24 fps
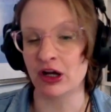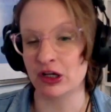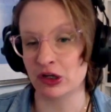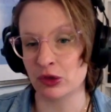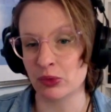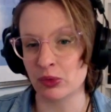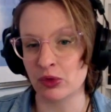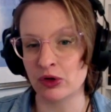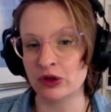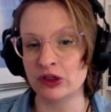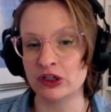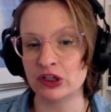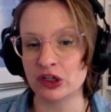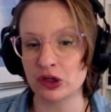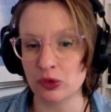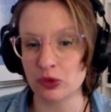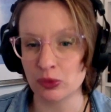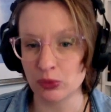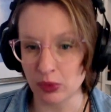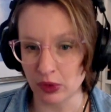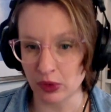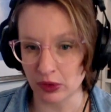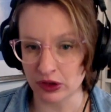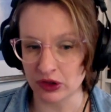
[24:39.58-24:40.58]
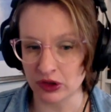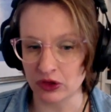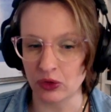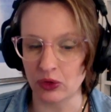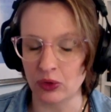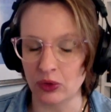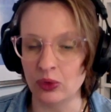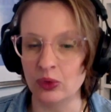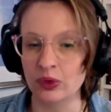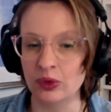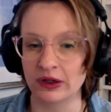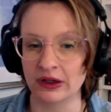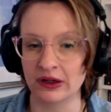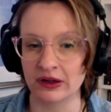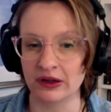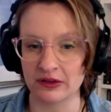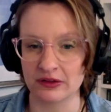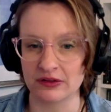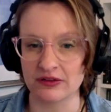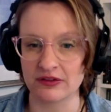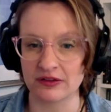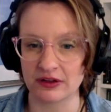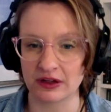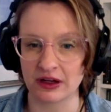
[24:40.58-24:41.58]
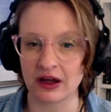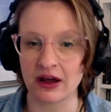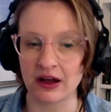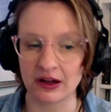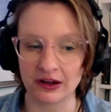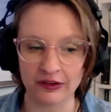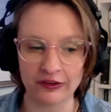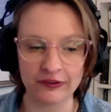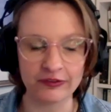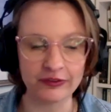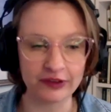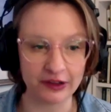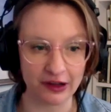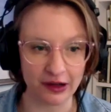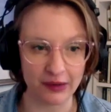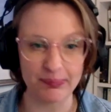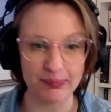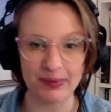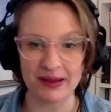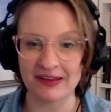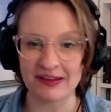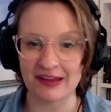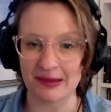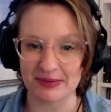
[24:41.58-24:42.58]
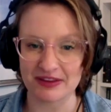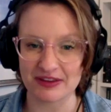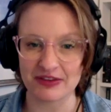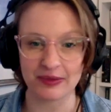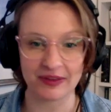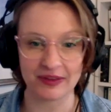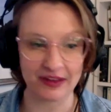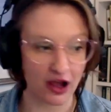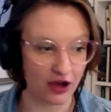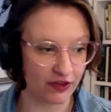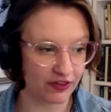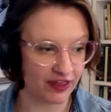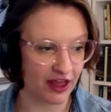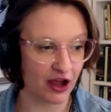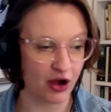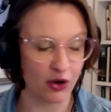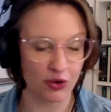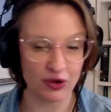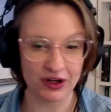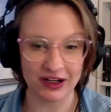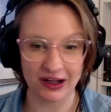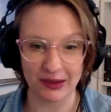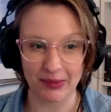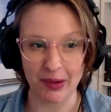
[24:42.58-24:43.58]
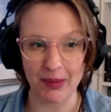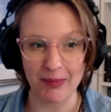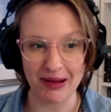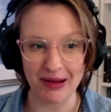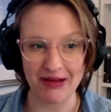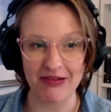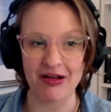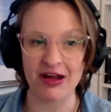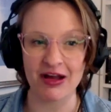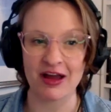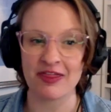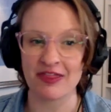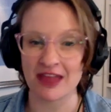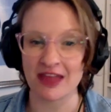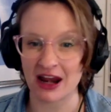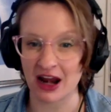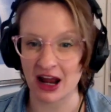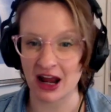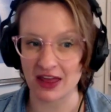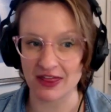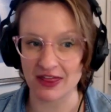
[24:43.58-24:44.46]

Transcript: You want your audience to kind of, be in that position without they're holding up a mirror and they're like,